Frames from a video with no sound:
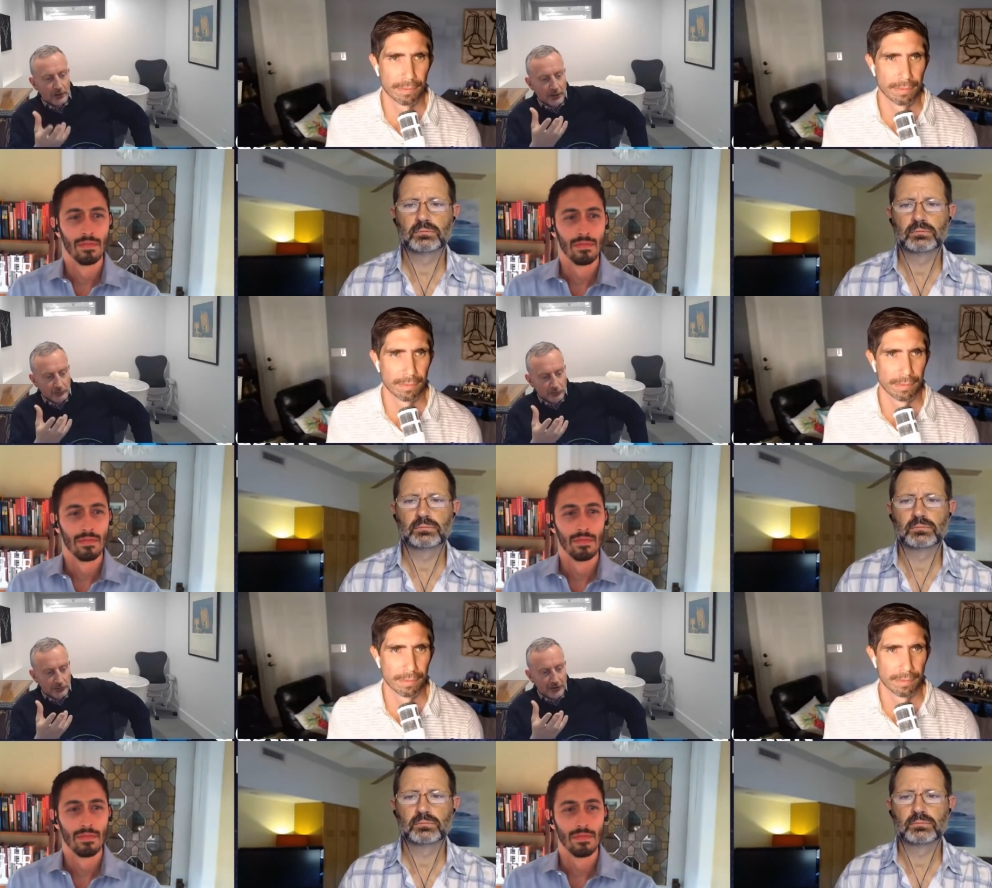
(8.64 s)
Speaker 1: I
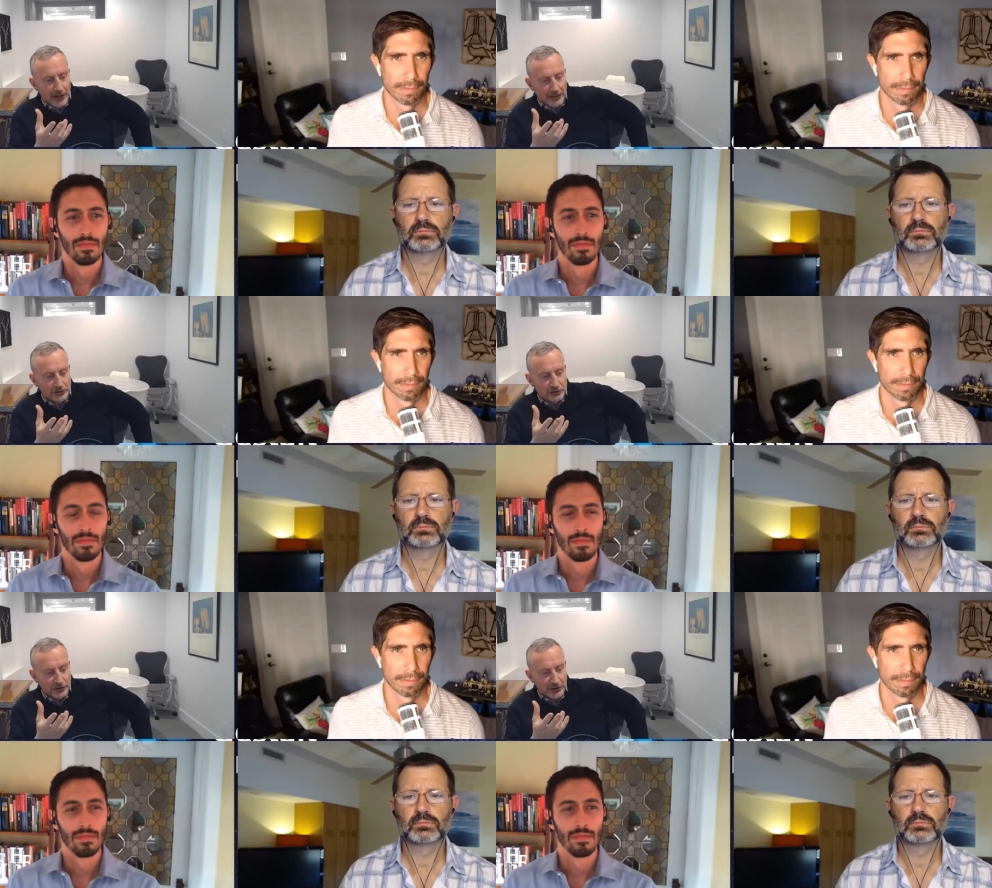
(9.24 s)
keep drawing the
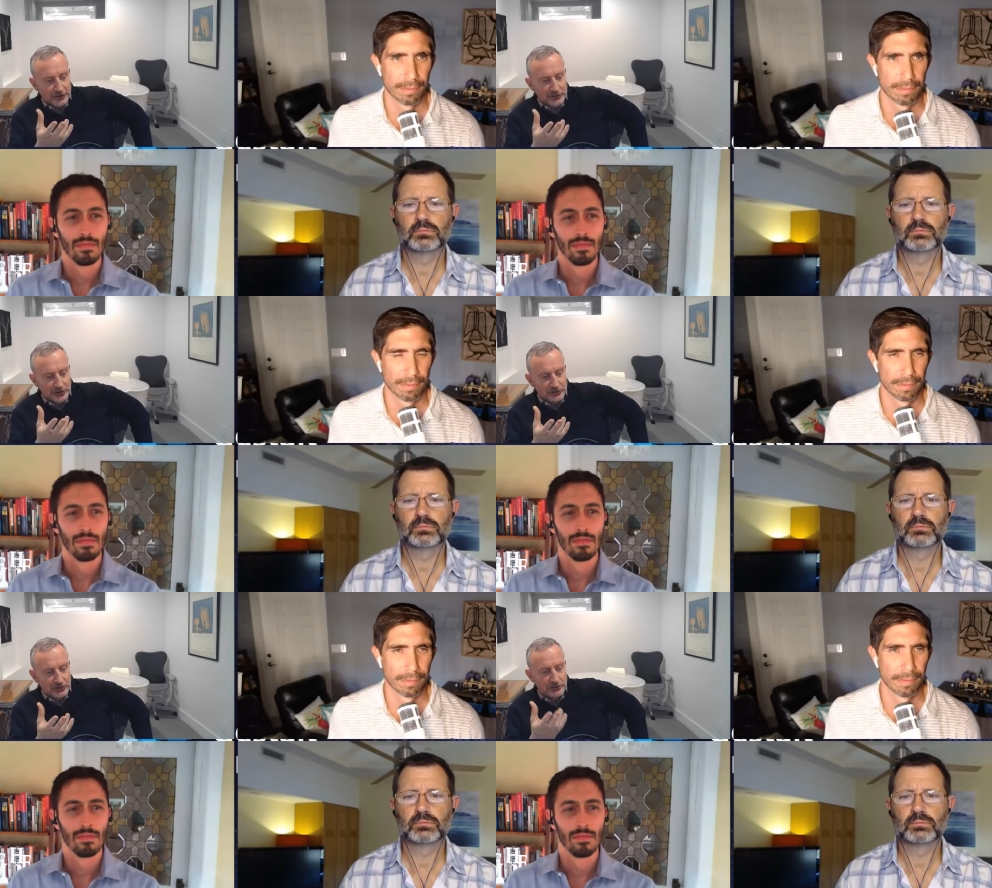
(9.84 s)
analogy to the late
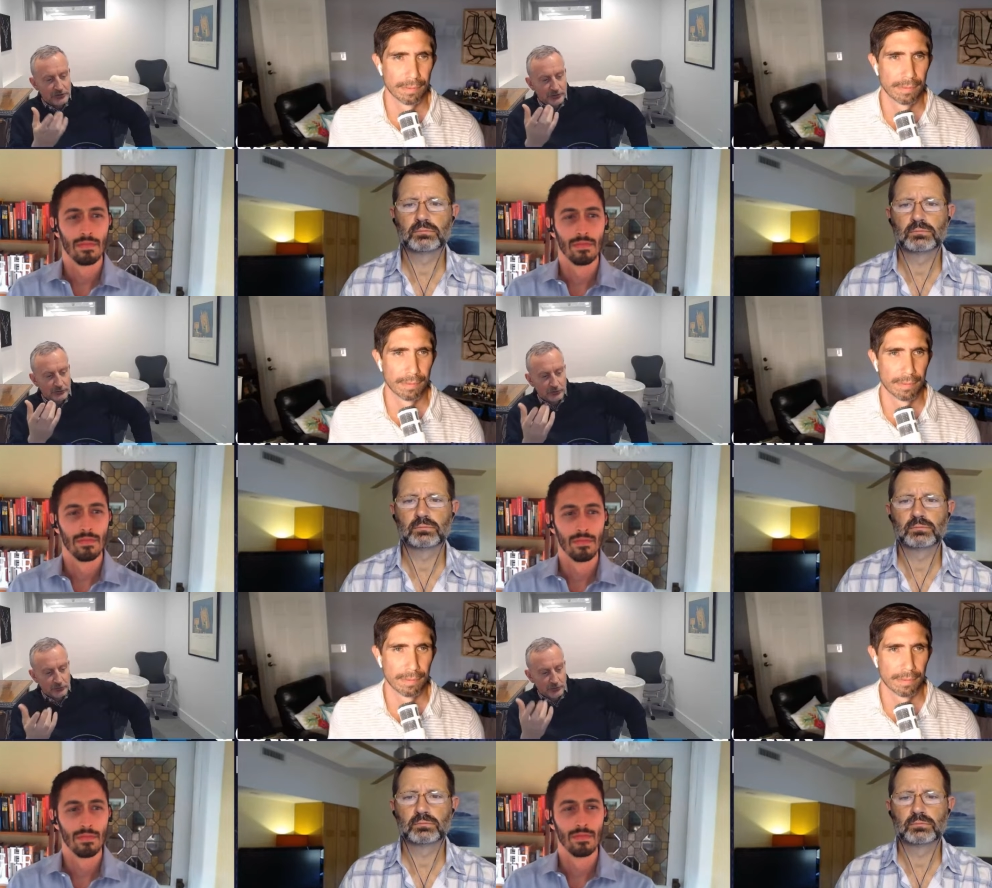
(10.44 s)
sixties, and
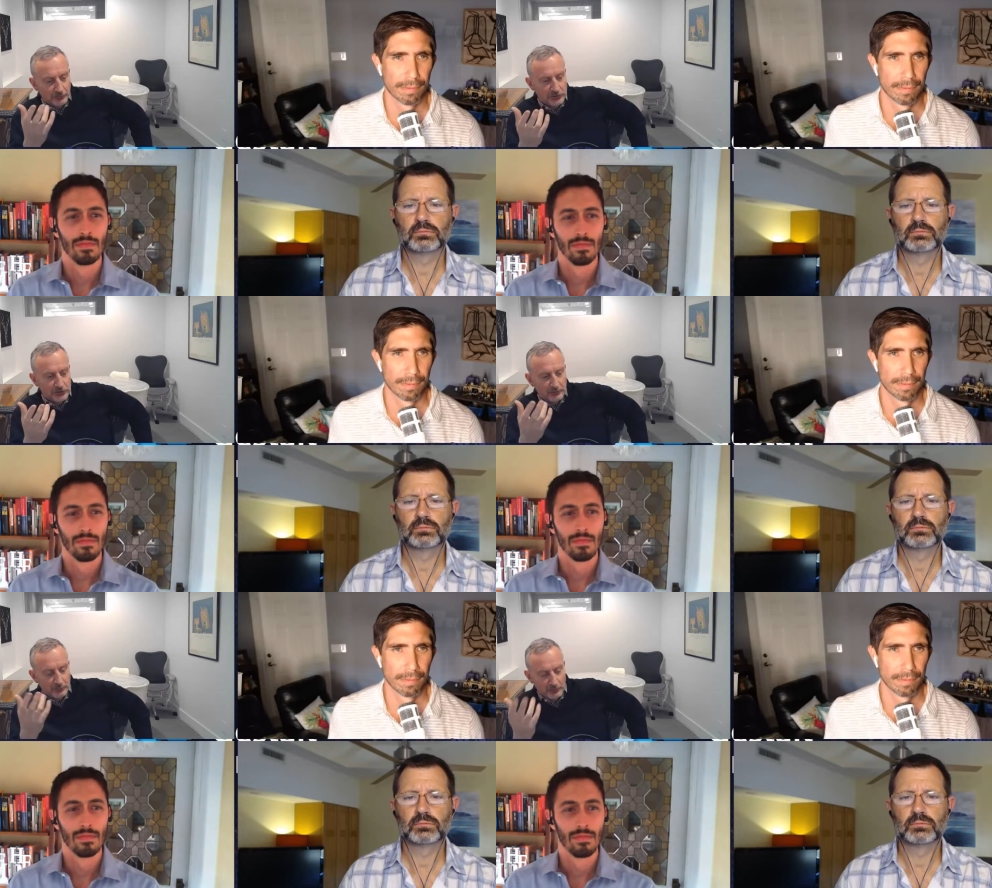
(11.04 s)
you talked,
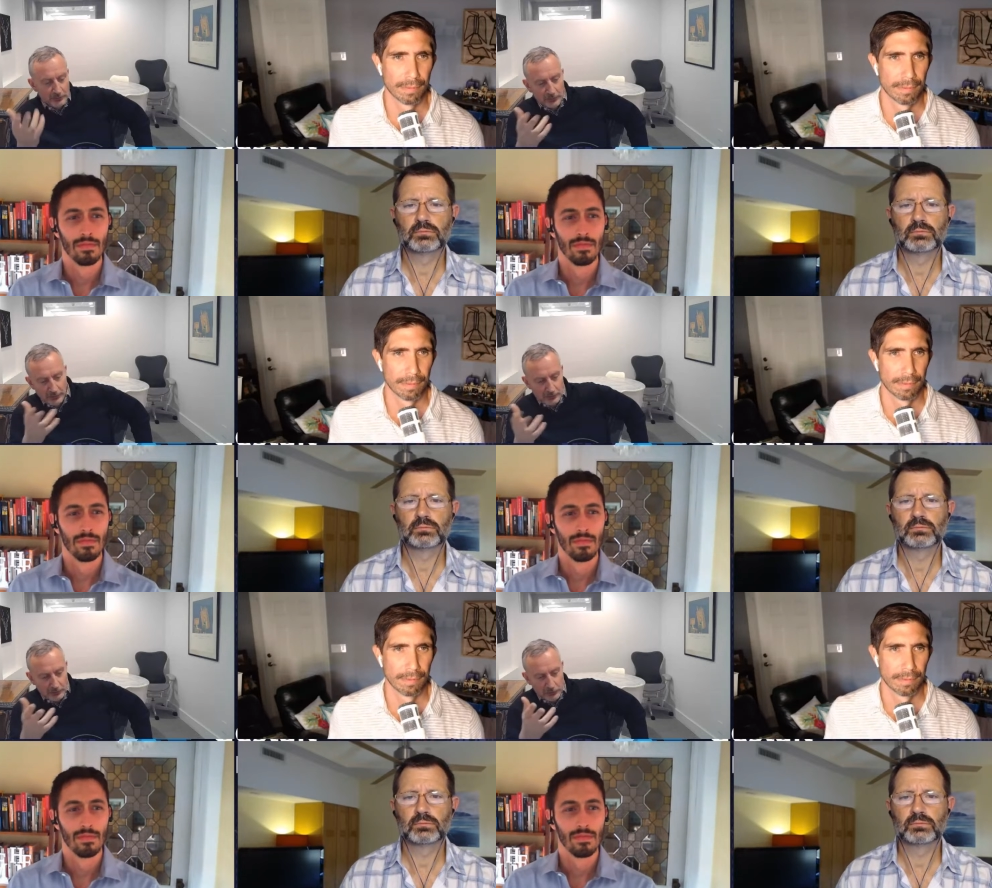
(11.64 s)
obviously, you,
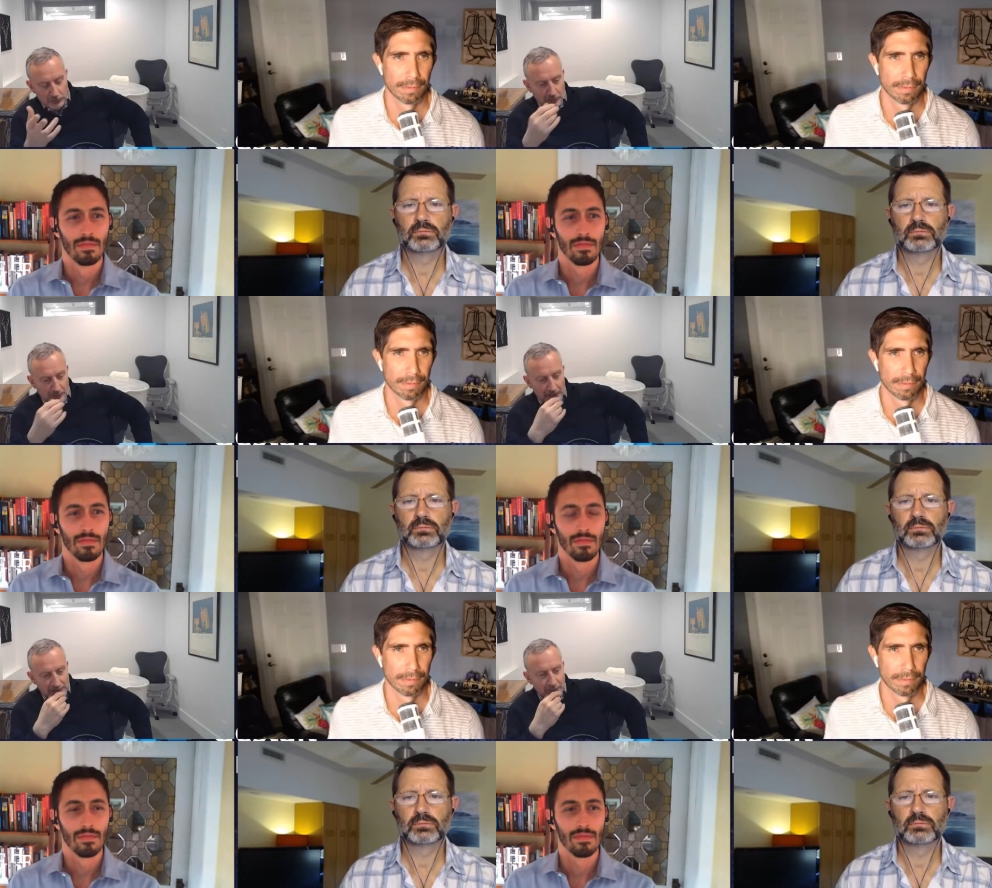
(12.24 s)
you were talking
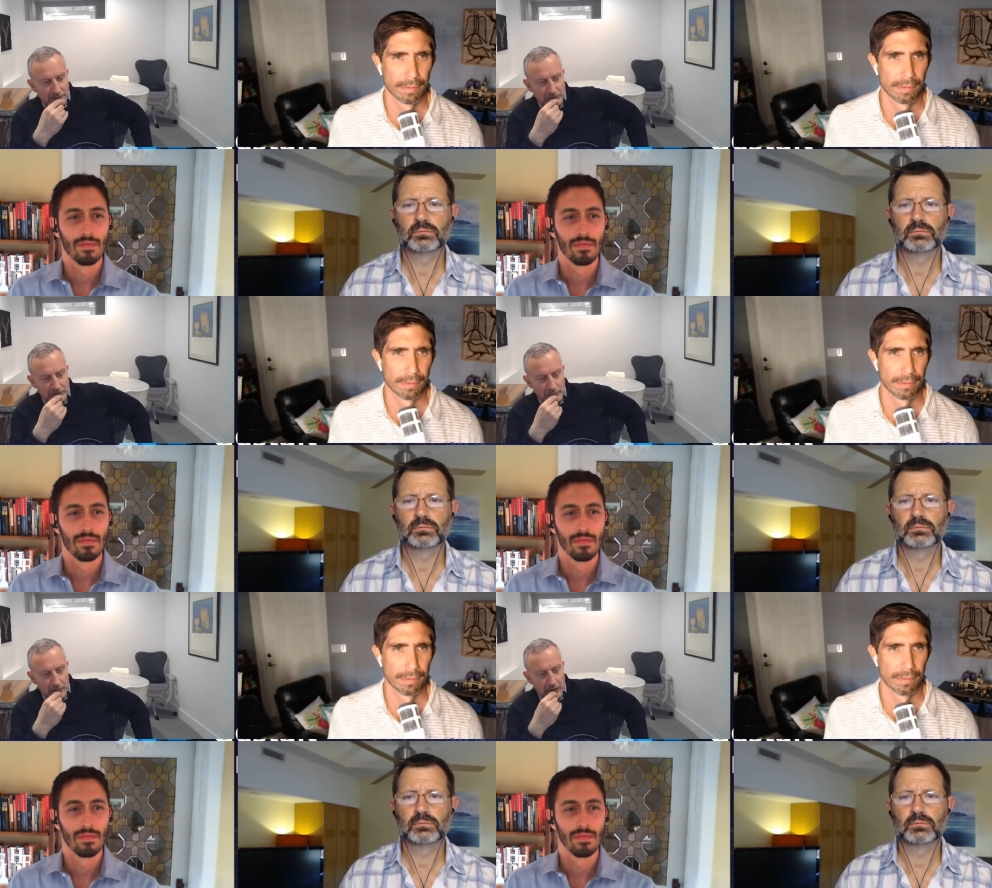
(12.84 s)
about the
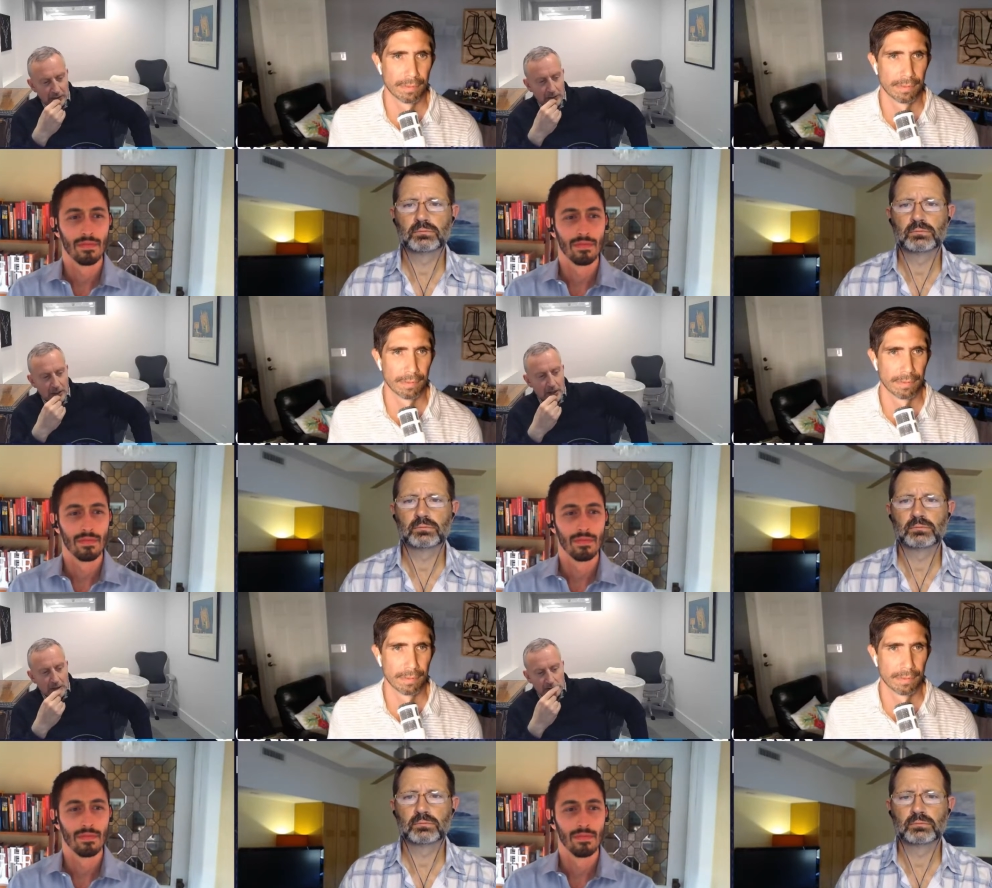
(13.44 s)
seventies as well.